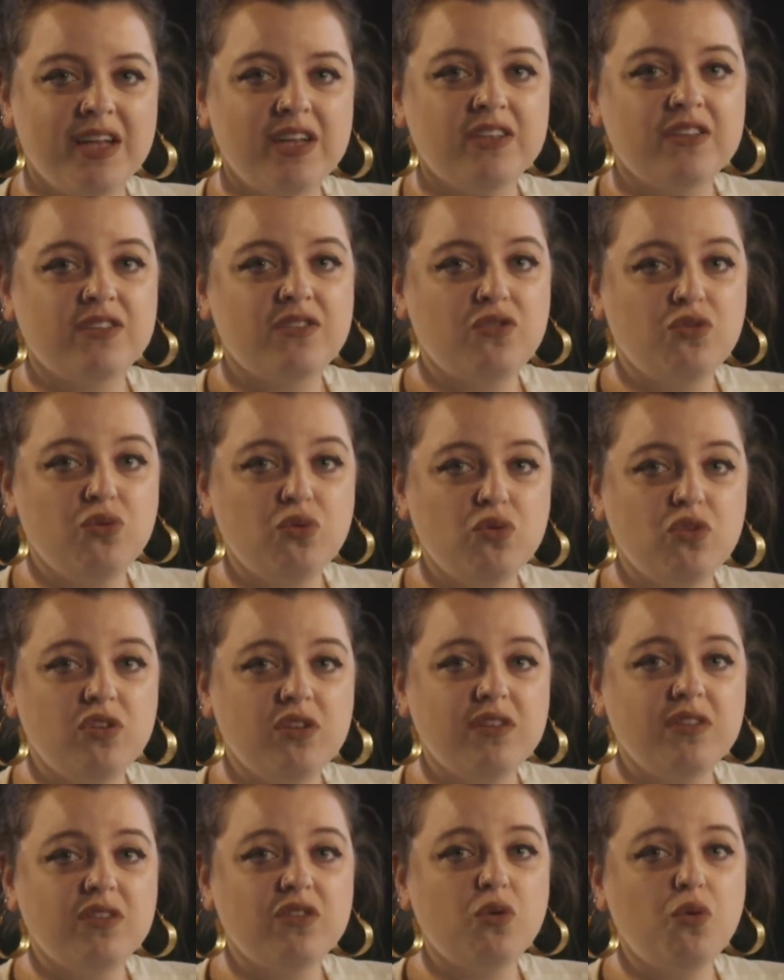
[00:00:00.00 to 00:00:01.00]

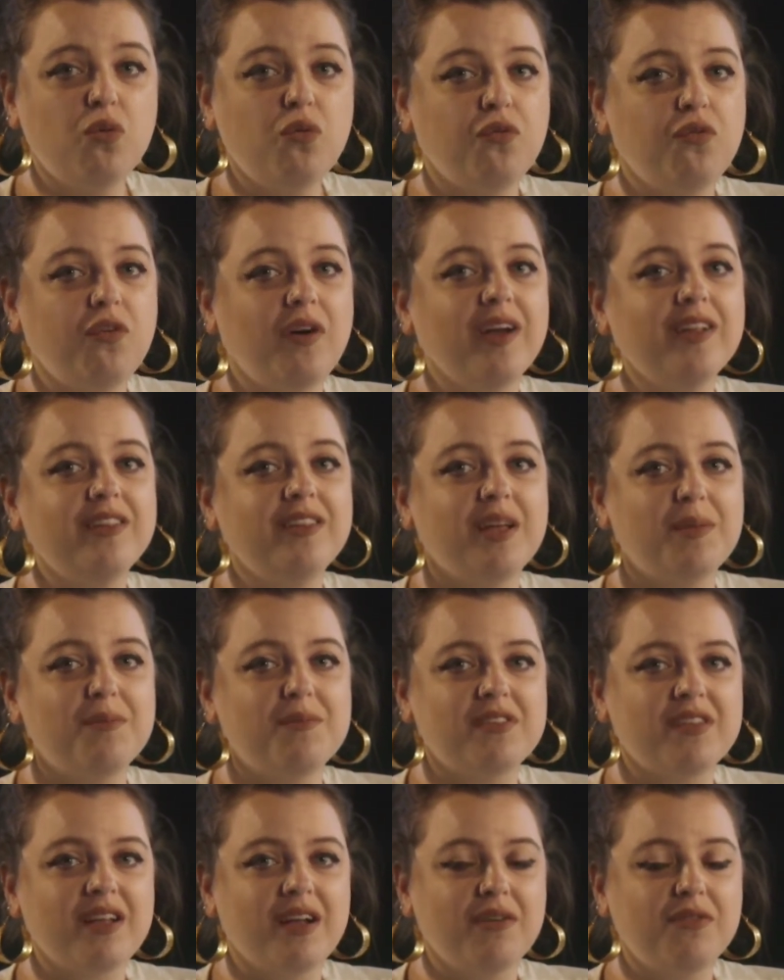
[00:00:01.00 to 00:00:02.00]
Students who find
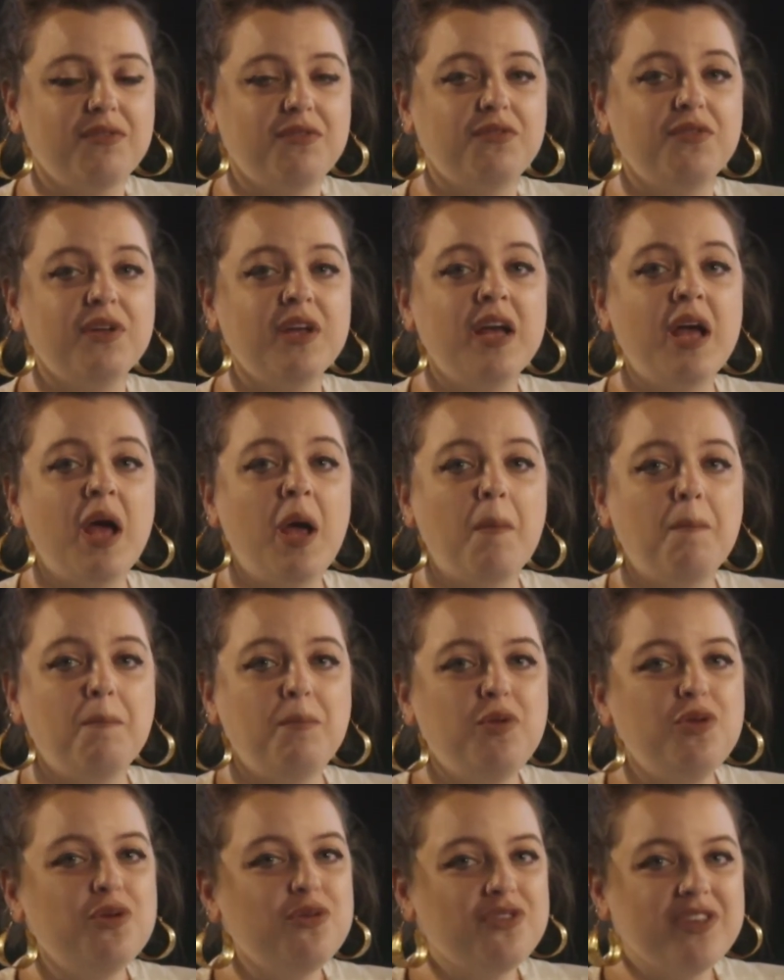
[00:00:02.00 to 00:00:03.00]
themselves
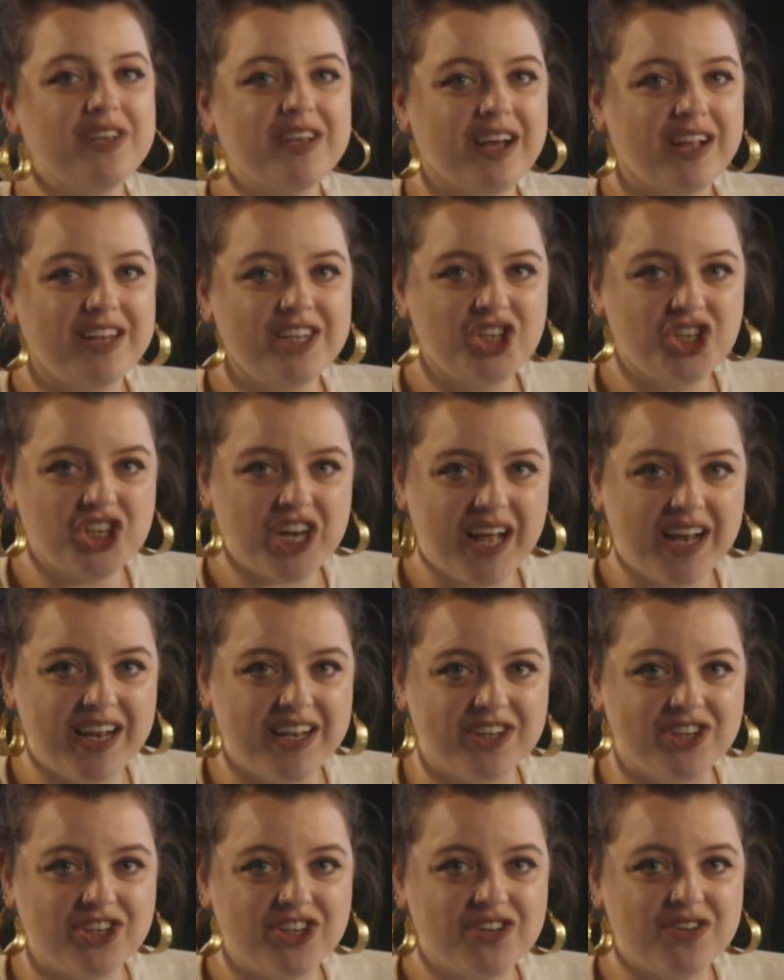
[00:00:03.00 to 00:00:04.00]
musically
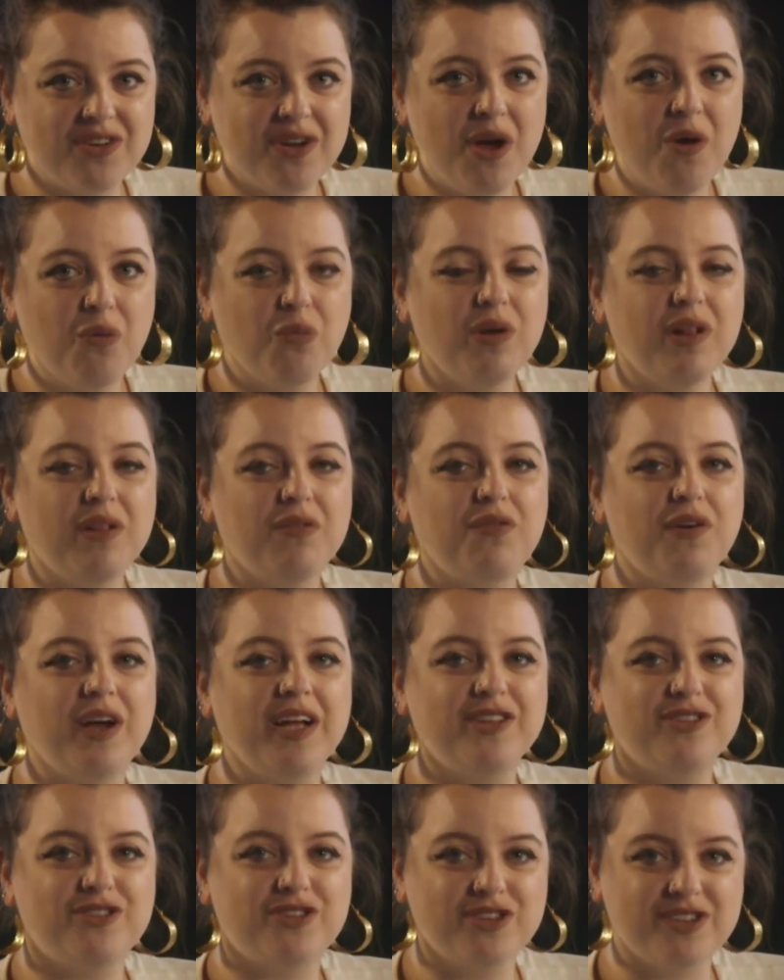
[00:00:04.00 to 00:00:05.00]
challenged will
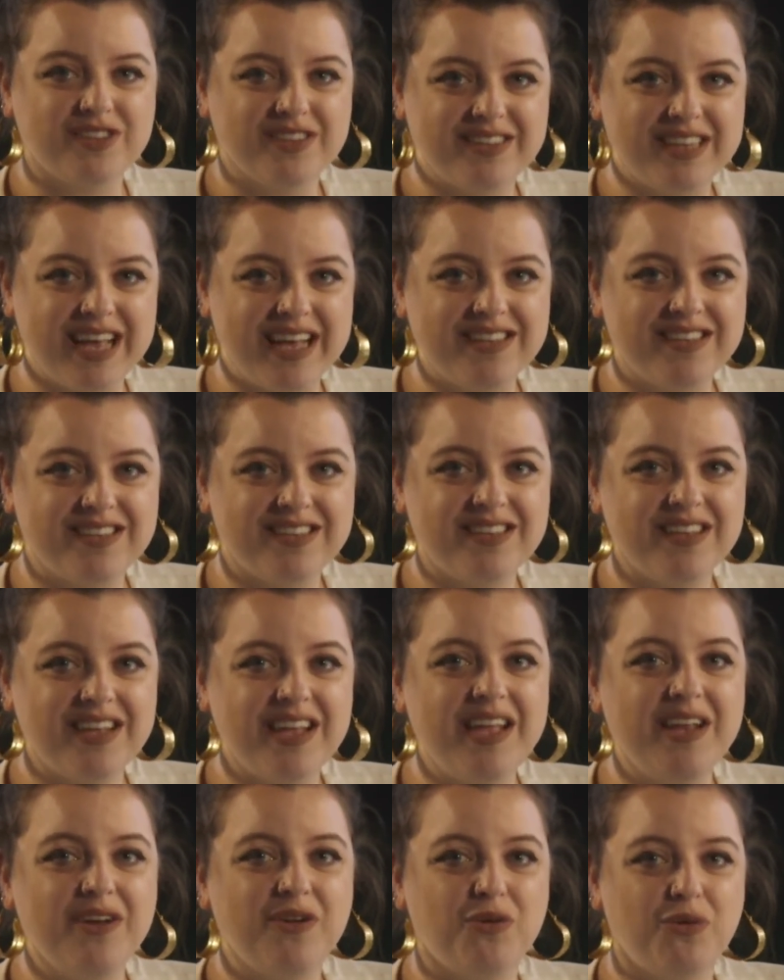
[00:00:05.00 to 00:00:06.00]
find success
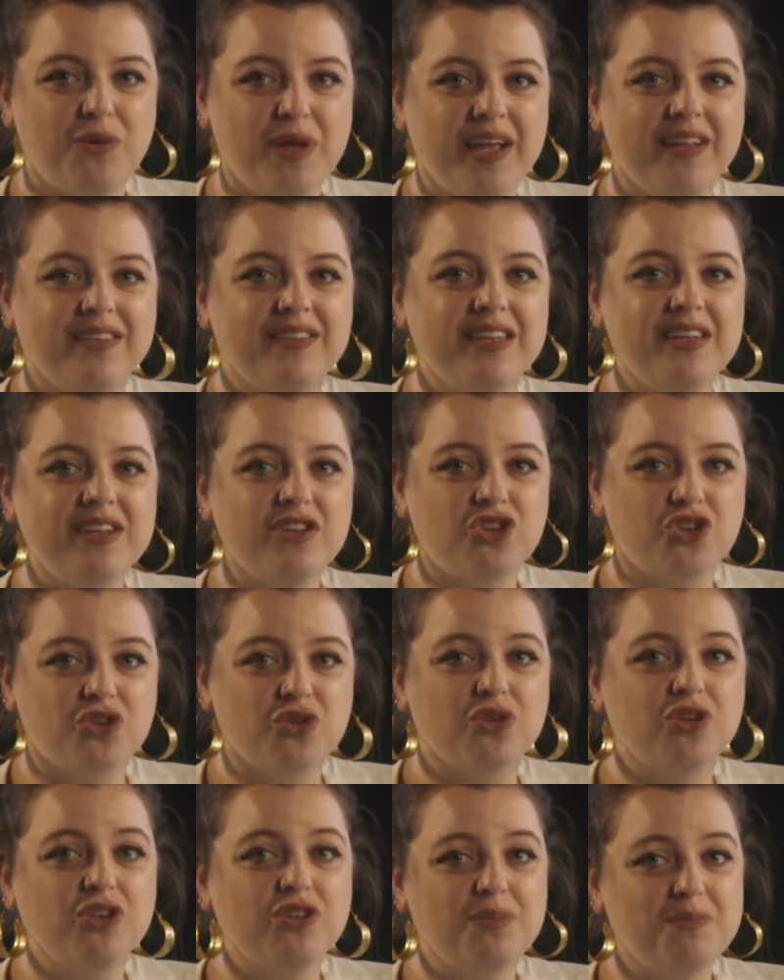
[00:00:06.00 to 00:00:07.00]
in creating
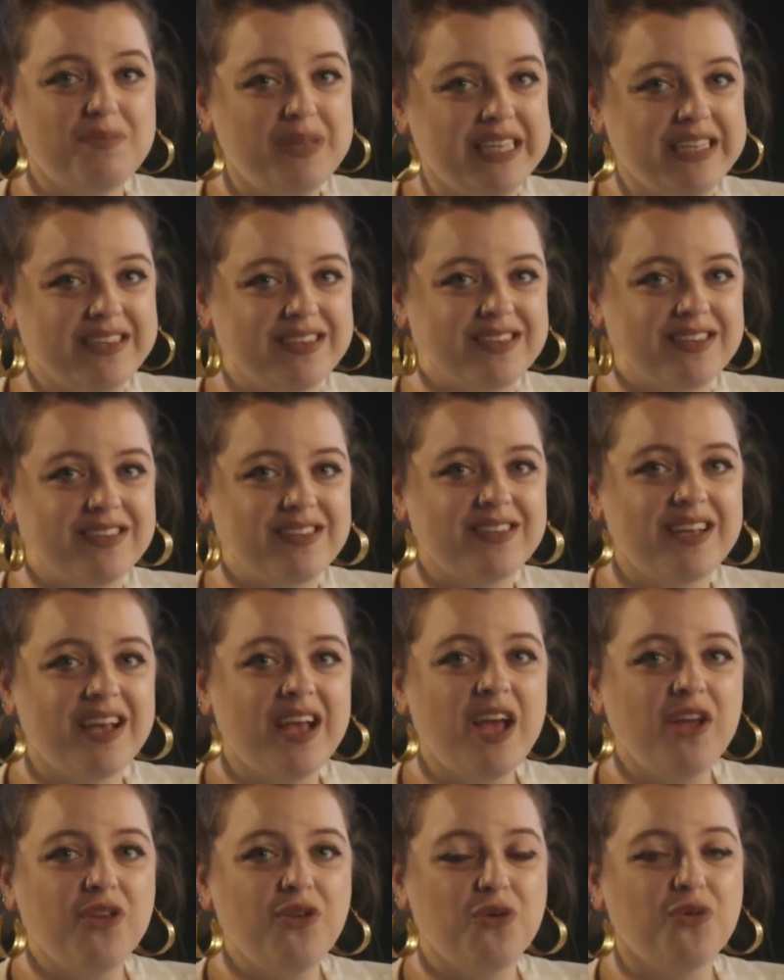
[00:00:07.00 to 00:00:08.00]
short mixes
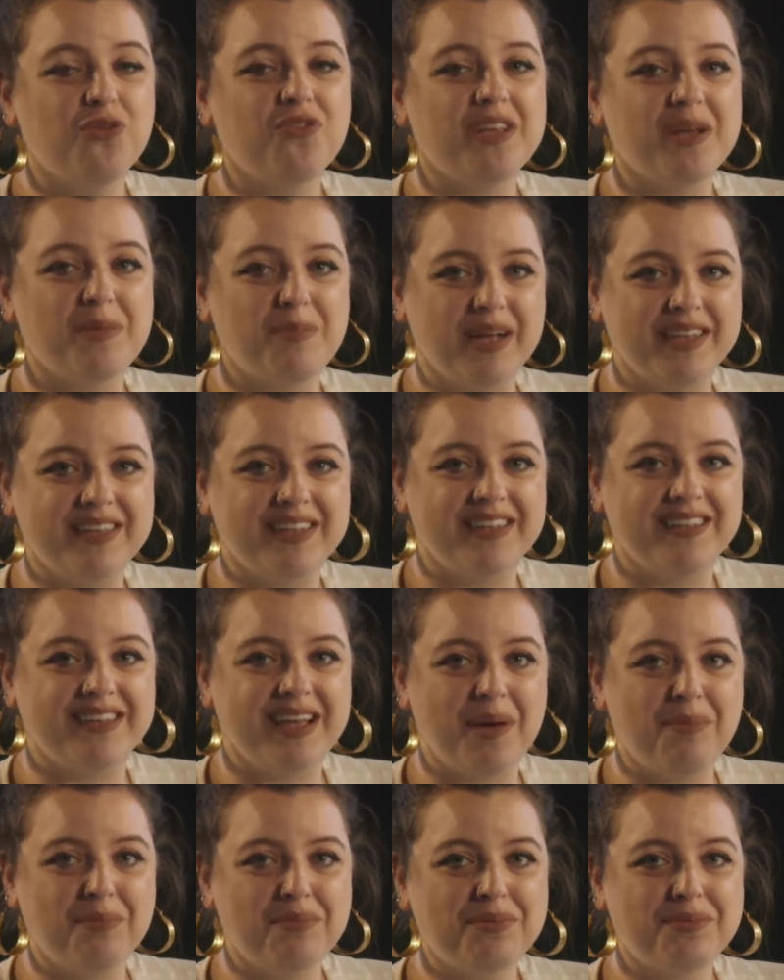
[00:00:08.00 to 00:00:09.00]
using Patatap.